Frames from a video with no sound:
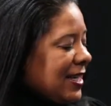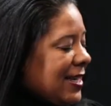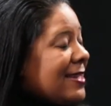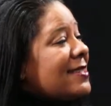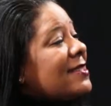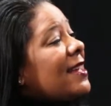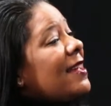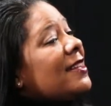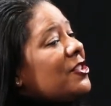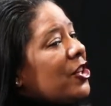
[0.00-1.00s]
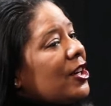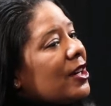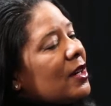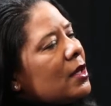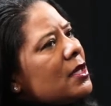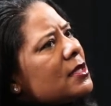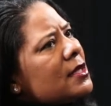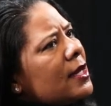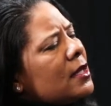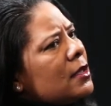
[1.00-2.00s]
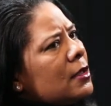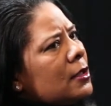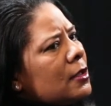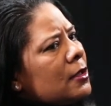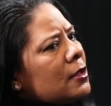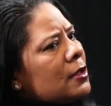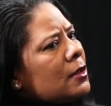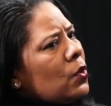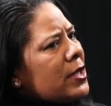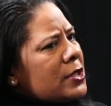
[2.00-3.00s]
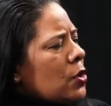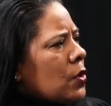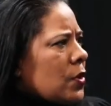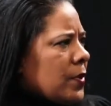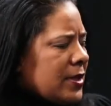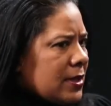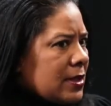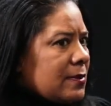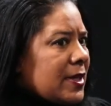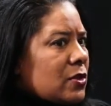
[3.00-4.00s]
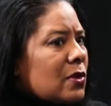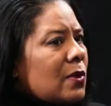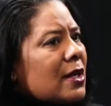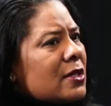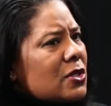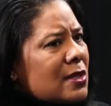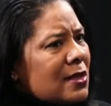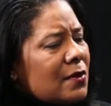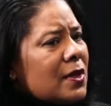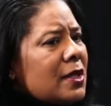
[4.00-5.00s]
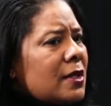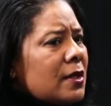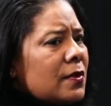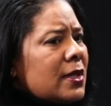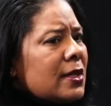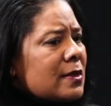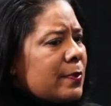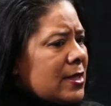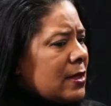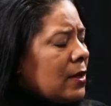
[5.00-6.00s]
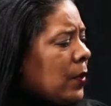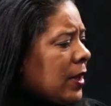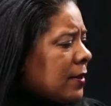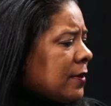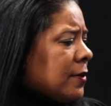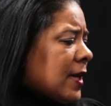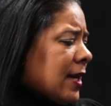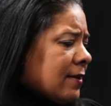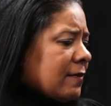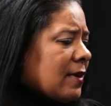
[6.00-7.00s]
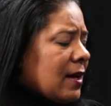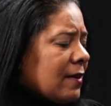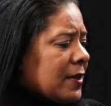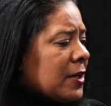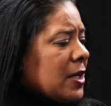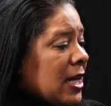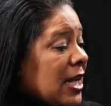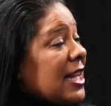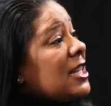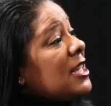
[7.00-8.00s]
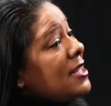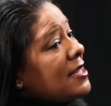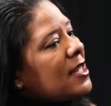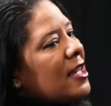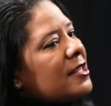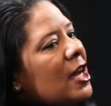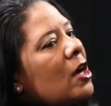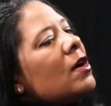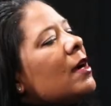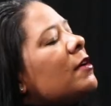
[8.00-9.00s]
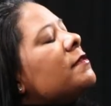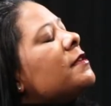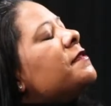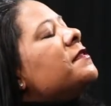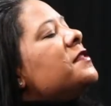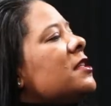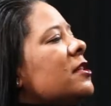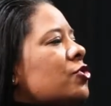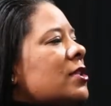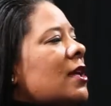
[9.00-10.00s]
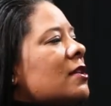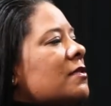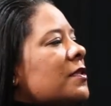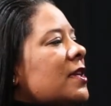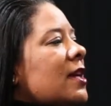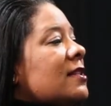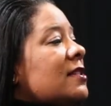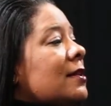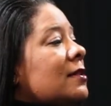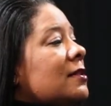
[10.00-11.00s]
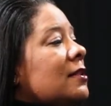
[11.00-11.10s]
he said to her, what is going on with Nikki's Magic Wand? And she said, well, Nick's busy with her 9 to 5. And he said, tell her I'll give her $1,500 for the idea.